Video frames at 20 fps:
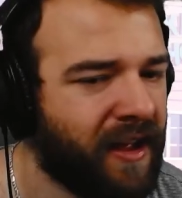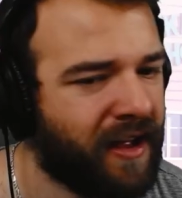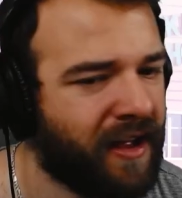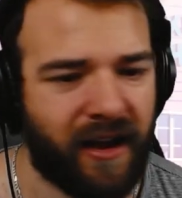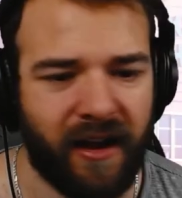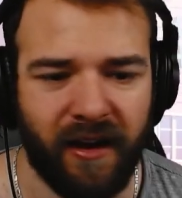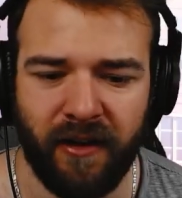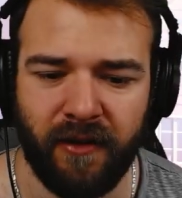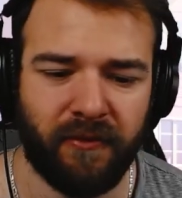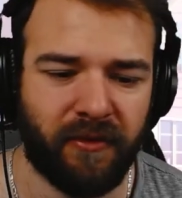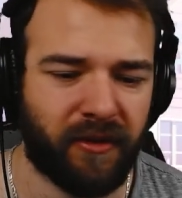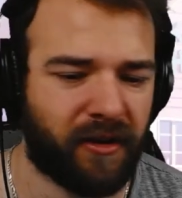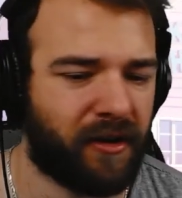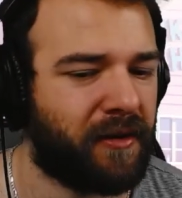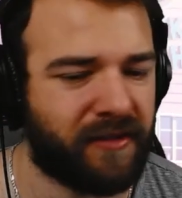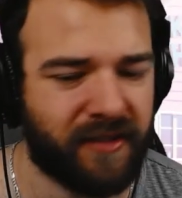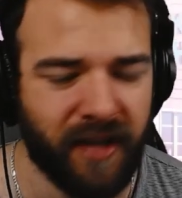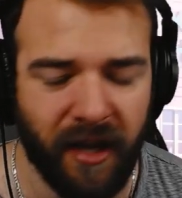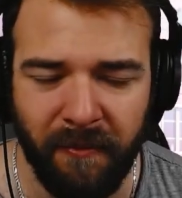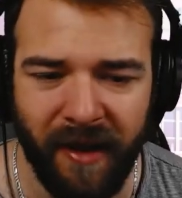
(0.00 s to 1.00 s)
We're
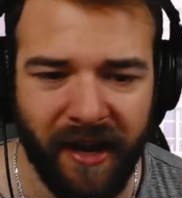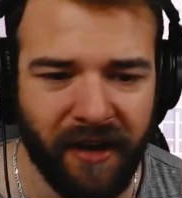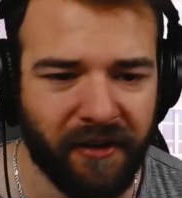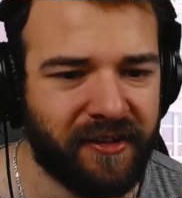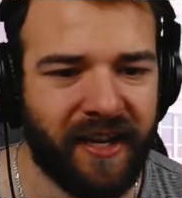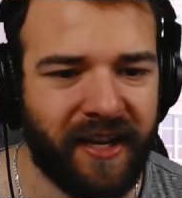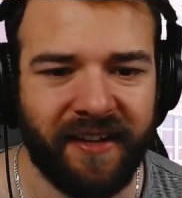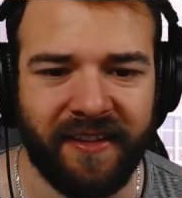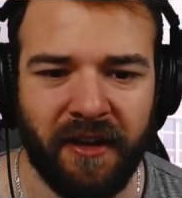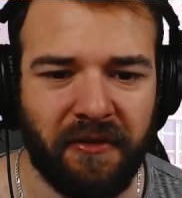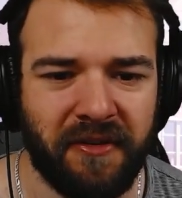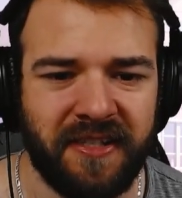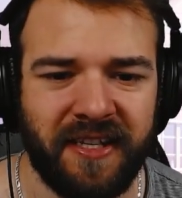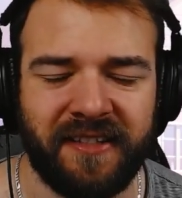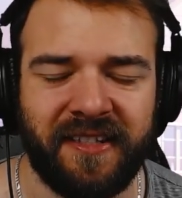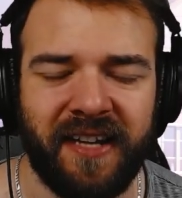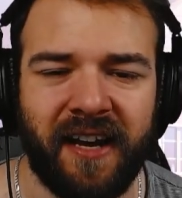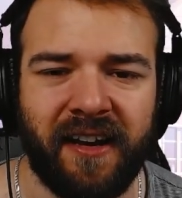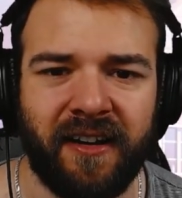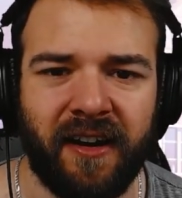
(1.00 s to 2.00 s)
a dumb aggro deck that wants to
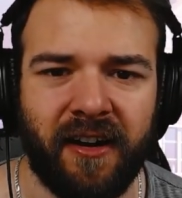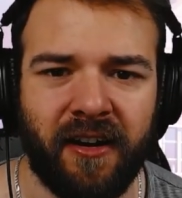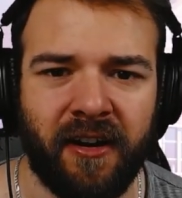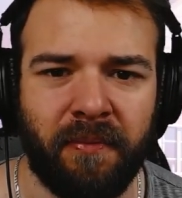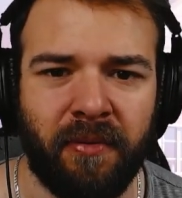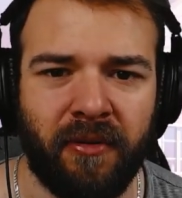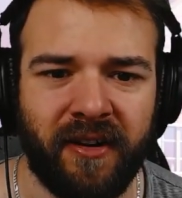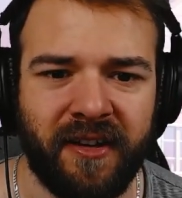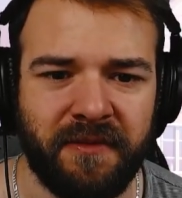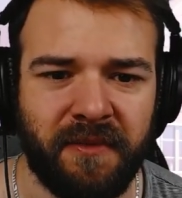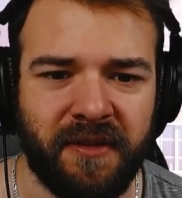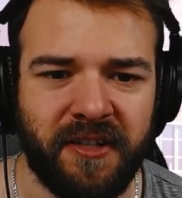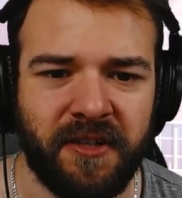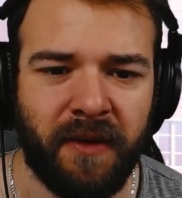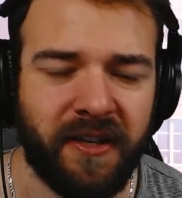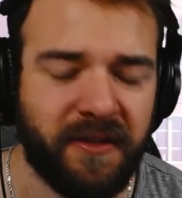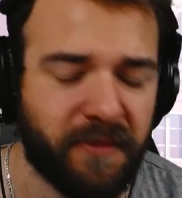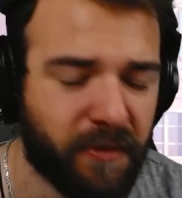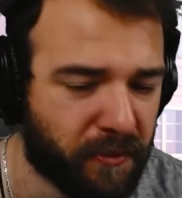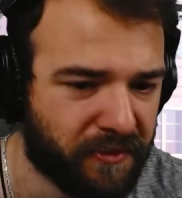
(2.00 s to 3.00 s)
attack our opponent as much as
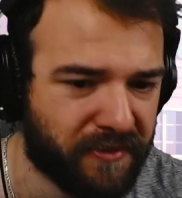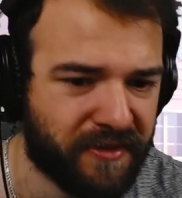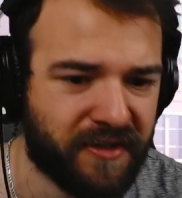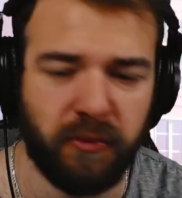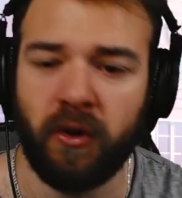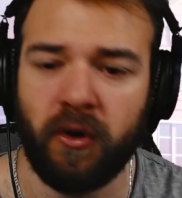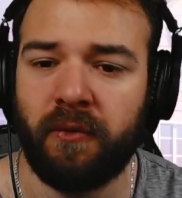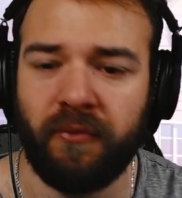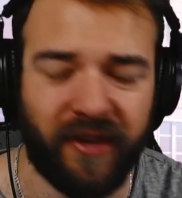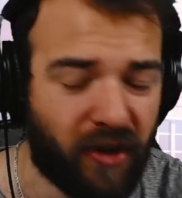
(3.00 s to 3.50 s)
possible, but we swarm.